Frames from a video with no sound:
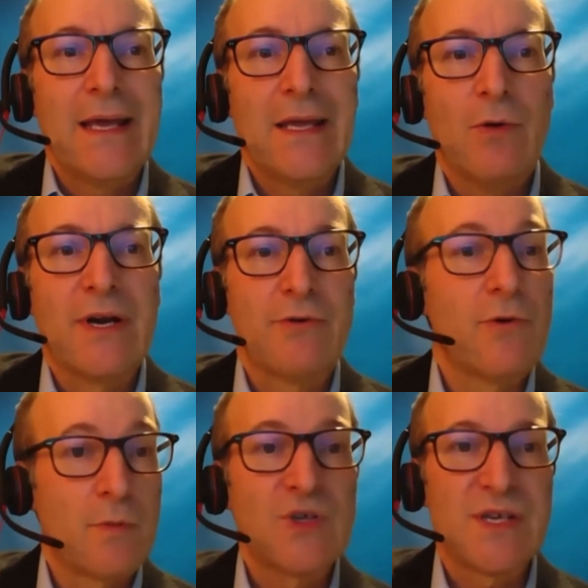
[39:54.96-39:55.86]
under
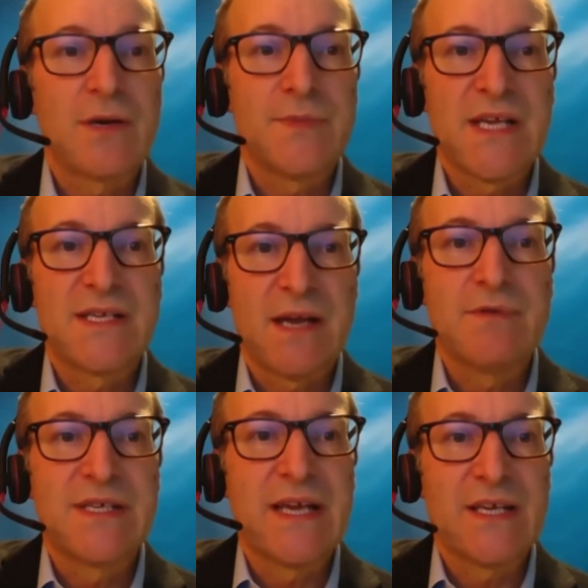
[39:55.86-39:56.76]
normal circumstances, I
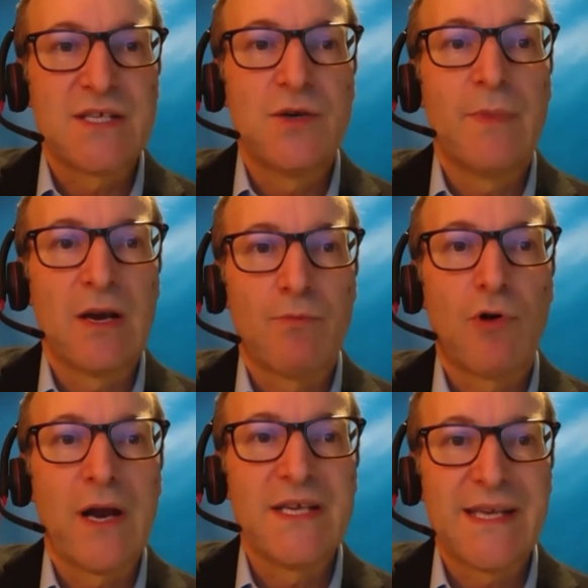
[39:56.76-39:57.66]
would say assuming a
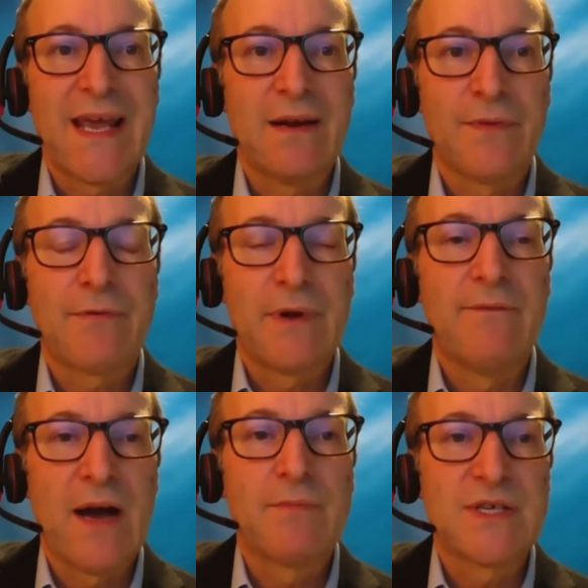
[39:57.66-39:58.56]
price gain of 3 to
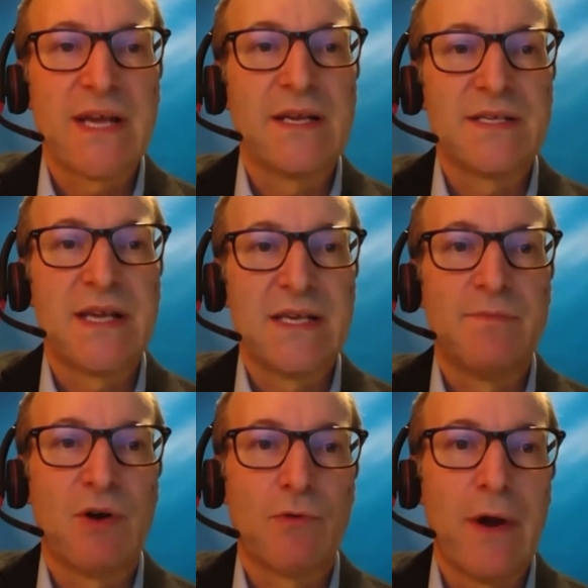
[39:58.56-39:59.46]
5% is
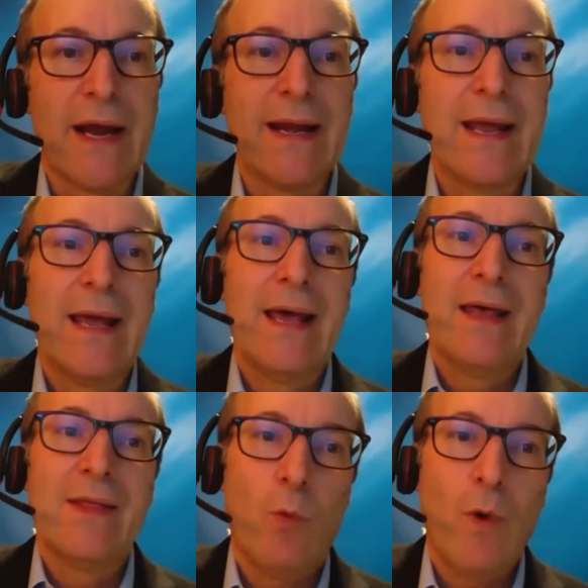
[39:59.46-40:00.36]
about right.
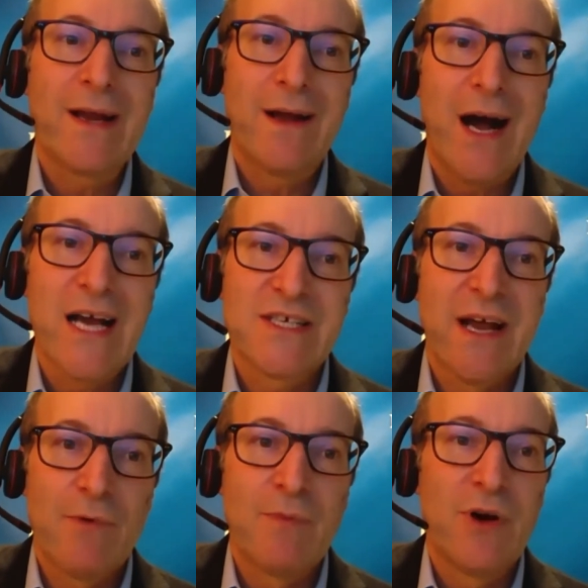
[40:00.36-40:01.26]
The one caution
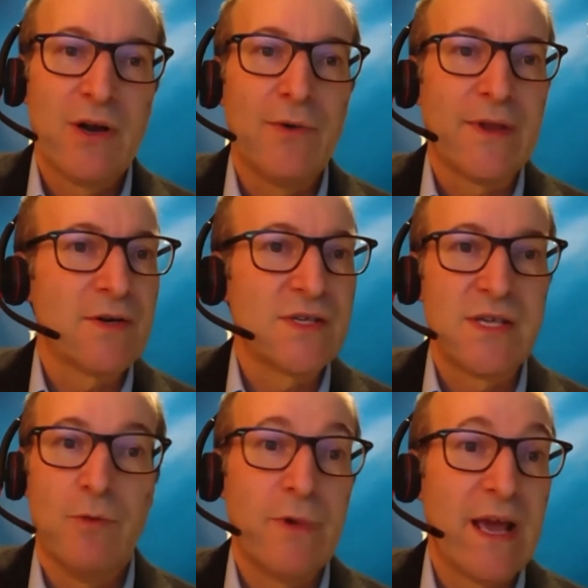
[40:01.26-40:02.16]
I would put out there is,
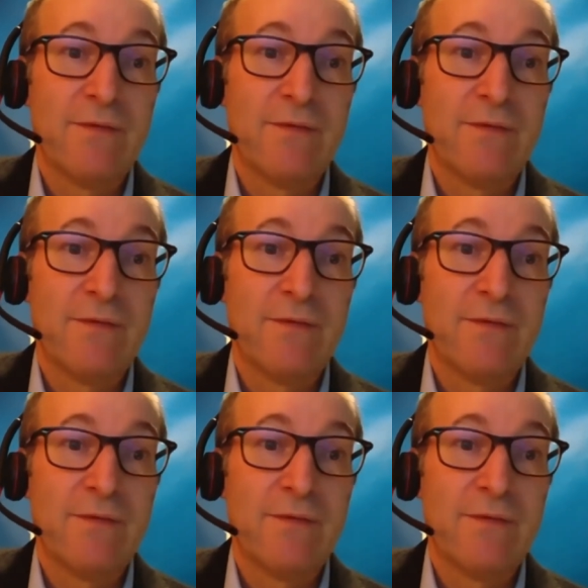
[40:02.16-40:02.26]
we have,